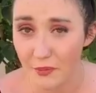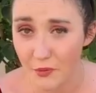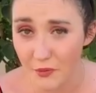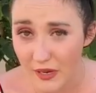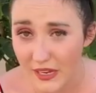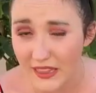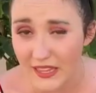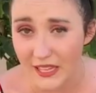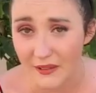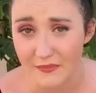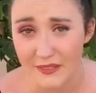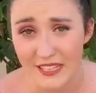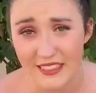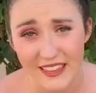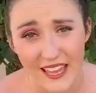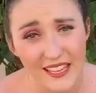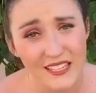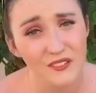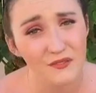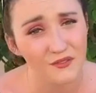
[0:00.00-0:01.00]
prelims,
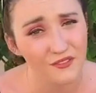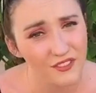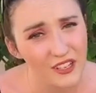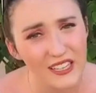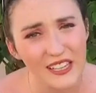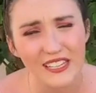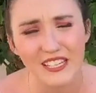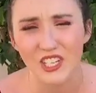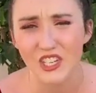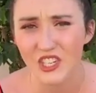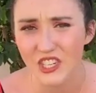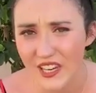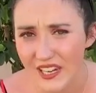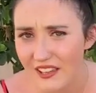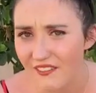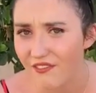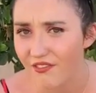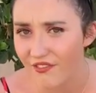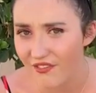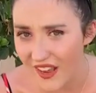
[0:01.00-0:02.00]
and that's a really
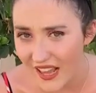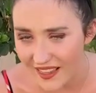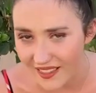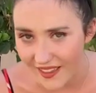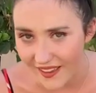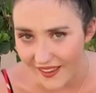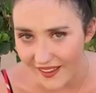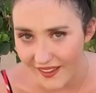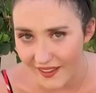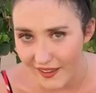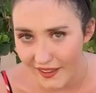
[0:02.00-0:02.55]
shitty feeling,